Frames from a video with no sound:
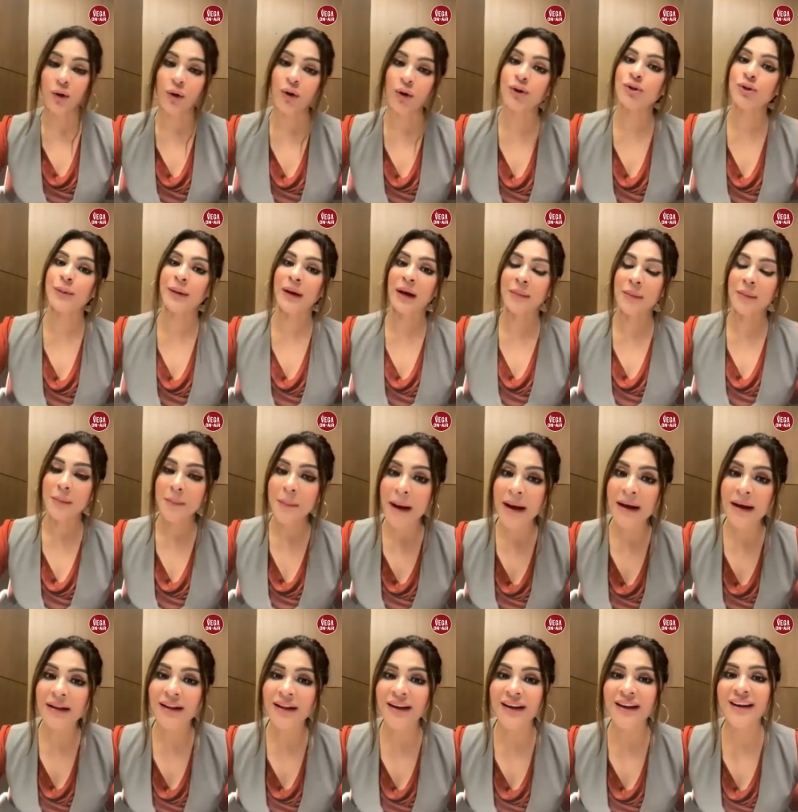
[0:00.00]
in order to become a
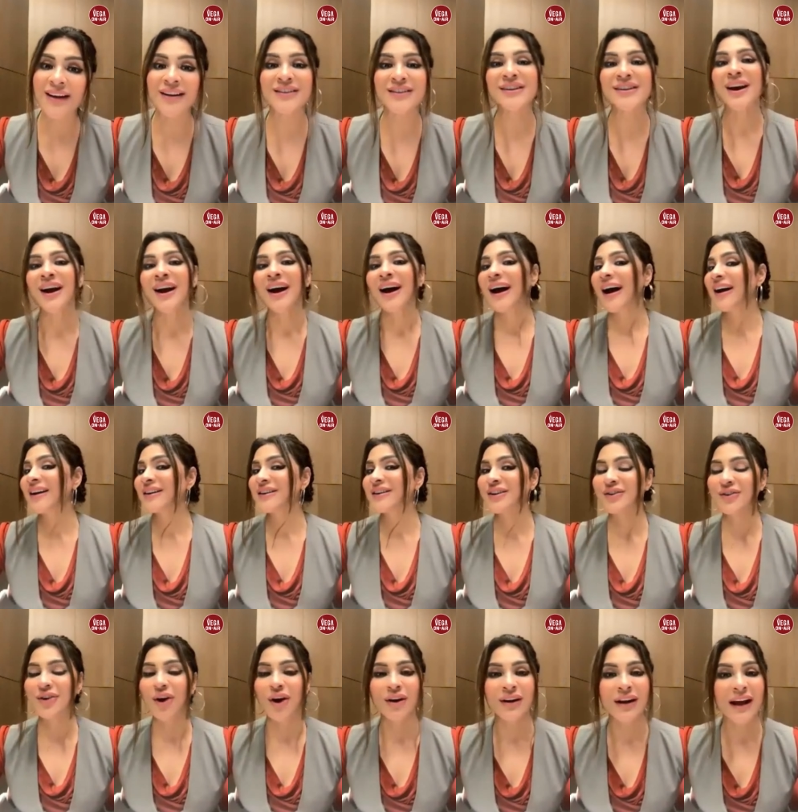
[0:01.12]
pilot. I
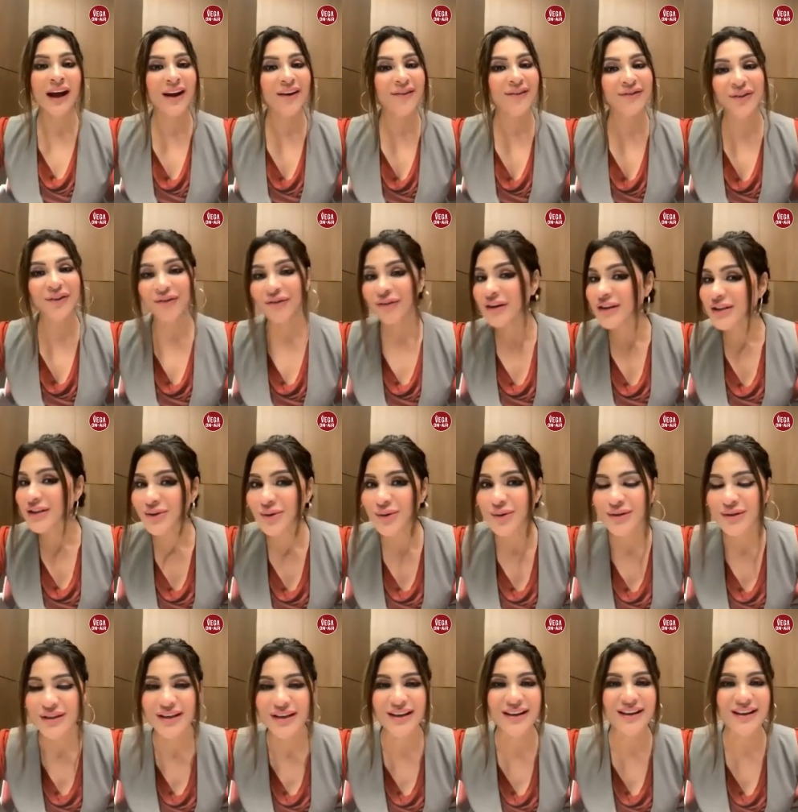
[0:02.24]
did not have the
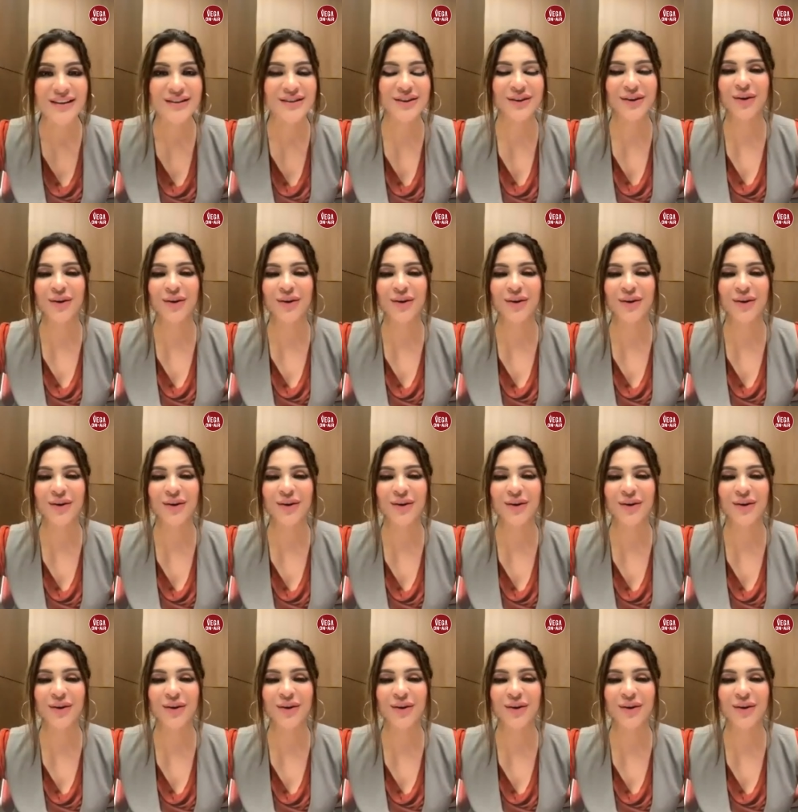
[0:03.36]
resources.